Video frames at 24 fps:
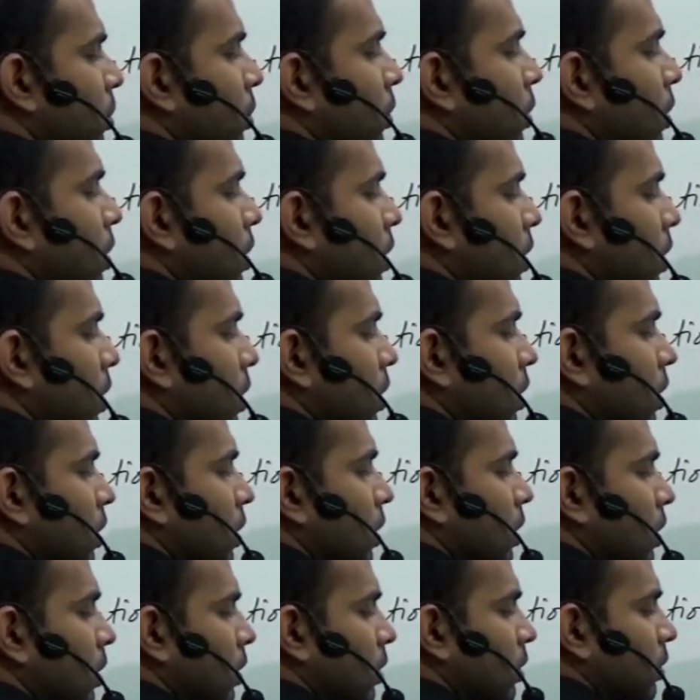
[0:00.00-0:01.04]
upon
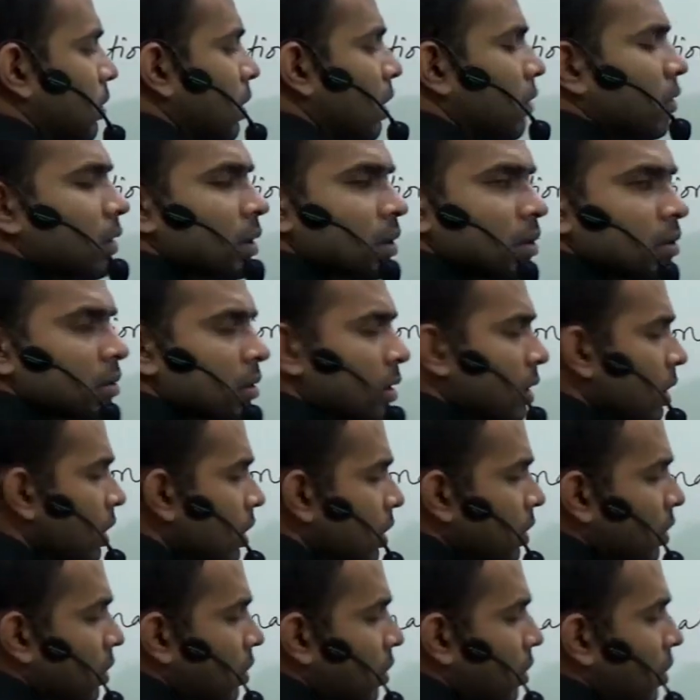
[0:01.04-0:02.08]
7
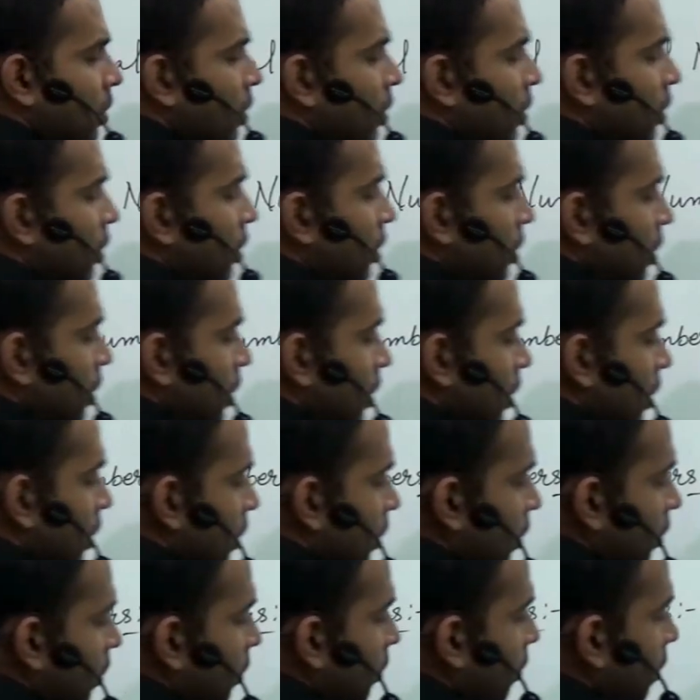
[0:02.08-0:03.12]
or
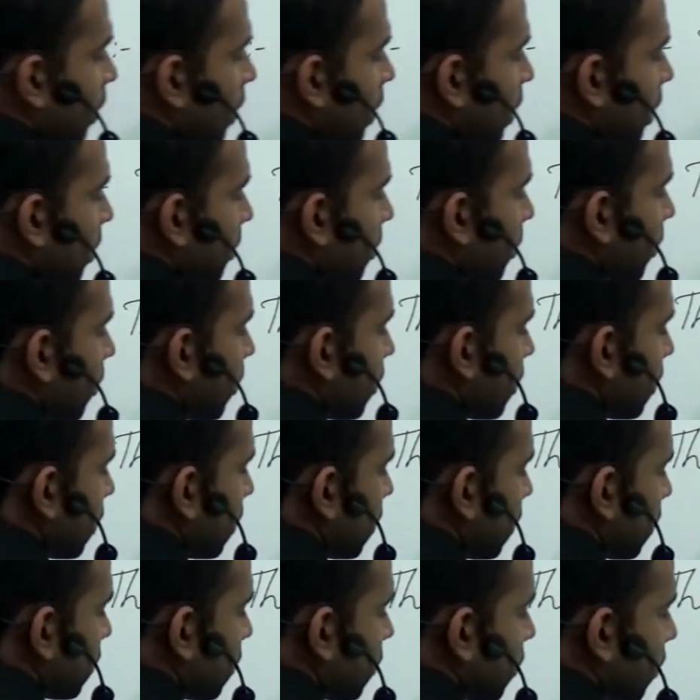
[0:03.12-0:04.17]
1 upon
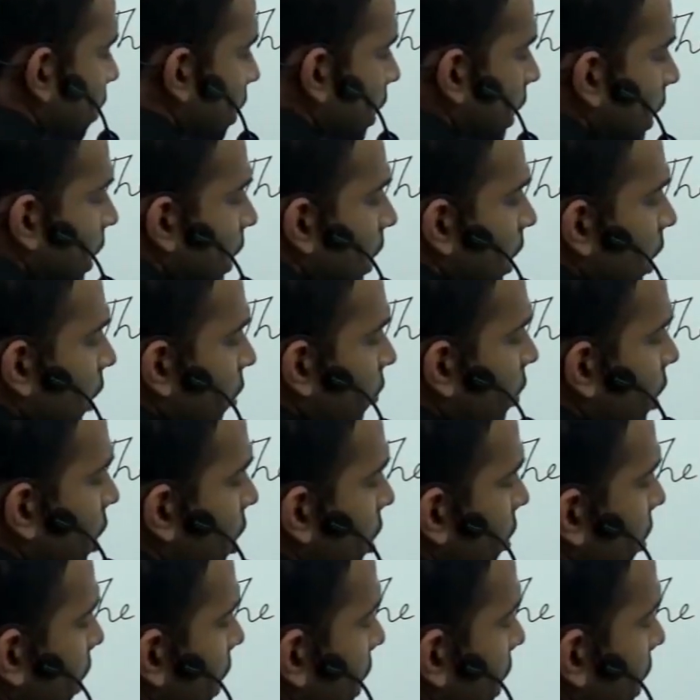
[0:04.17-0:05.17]
3. What do you